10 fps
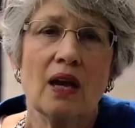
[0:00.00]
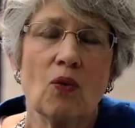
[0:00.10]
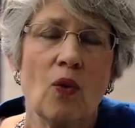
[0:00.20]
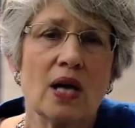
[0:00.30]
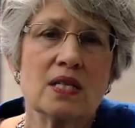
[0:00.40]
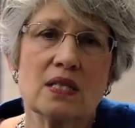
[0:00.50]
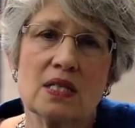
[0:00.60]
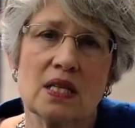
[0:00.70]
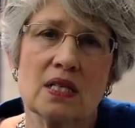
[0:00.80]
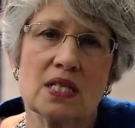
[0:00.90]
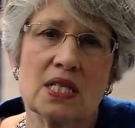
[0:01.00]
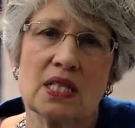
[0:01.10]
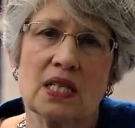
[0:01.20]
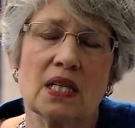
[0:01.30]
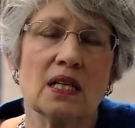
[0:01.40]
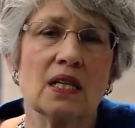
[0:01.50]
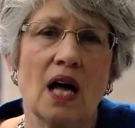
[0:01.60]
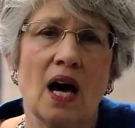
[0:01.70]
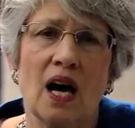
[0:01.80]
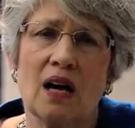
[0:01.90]
It wasn't until
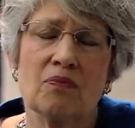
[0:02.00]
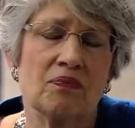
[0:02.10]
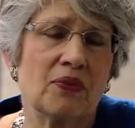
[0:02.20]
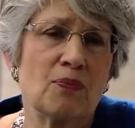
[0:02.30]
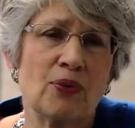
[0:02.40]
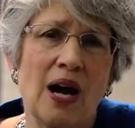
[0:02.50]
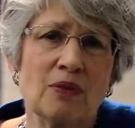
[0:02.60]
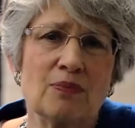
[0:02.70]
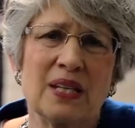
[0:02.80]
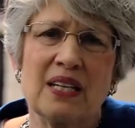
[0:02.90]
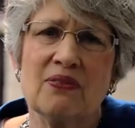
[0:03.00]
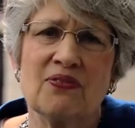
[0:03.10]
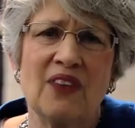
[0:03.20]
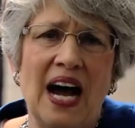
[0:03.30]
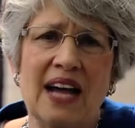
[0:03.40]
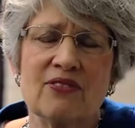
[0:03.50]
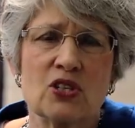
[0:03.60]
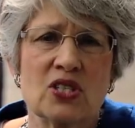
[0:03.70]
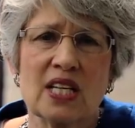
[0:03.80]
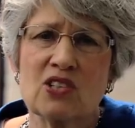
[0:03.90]
probably 5 or
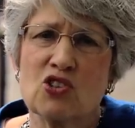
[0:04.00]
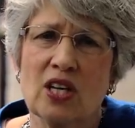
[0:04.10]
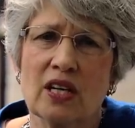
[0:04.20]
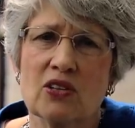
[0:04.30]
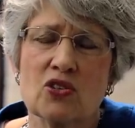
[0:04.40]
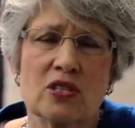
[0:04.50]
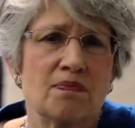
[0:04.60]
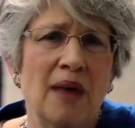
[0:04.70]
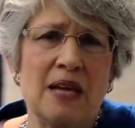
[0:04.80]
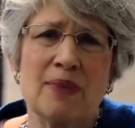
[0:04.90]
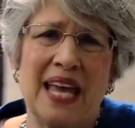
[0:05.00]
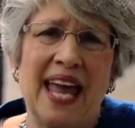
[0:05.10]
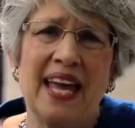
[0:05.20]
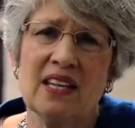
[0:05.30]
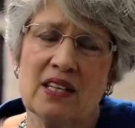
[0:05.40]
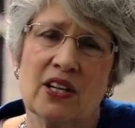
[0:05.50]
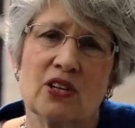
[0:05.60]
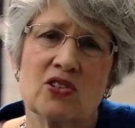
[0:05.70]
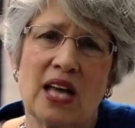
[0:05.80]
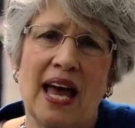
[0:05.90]
6 years, maybe 8
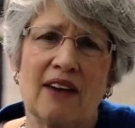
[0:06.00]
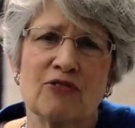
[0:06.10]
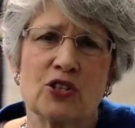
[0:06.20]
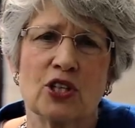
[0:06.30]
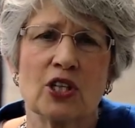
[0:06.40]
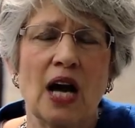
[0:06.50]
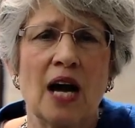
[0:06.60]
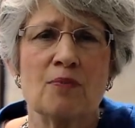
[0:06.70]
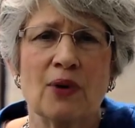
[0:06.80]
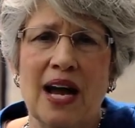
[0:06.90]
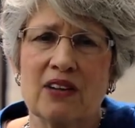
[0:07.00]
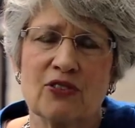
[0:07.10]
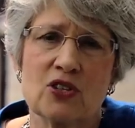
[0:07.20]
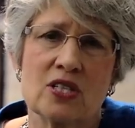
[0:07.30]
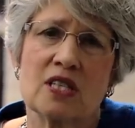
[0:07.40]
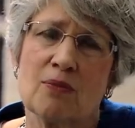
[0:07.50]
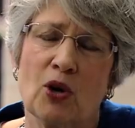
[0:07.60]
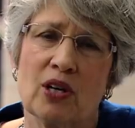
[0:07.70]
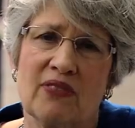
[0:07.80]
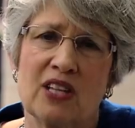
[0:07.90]
years after Brown versus the
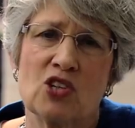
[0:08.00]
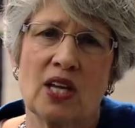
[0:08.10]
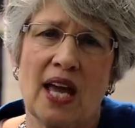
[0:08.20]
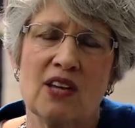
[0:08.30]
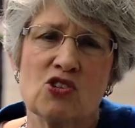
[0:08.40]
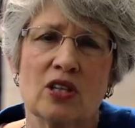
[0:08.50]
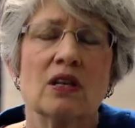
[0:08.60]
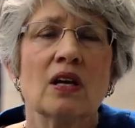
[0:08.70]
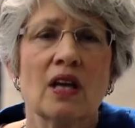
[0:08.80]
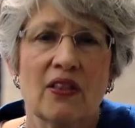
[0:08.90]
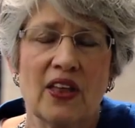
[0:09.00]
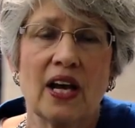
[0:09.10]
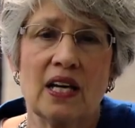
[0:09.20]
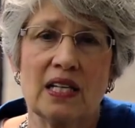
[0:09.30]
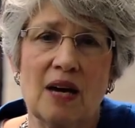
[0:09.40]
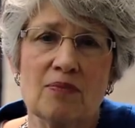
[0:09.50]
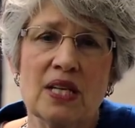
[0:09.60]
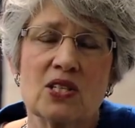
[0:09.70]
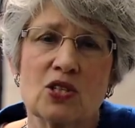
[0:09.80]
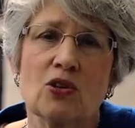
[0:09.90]
Board of Education, that
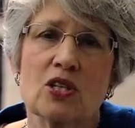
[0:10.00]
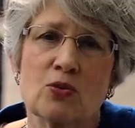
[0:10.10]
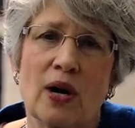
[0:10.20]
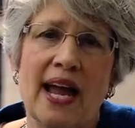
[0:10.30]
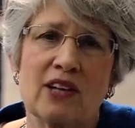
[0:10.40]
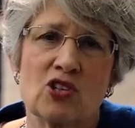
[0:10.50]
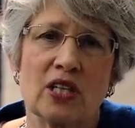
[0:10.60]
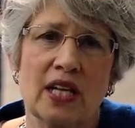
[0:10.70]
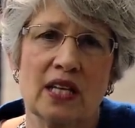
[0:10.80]
Columbia schools were actually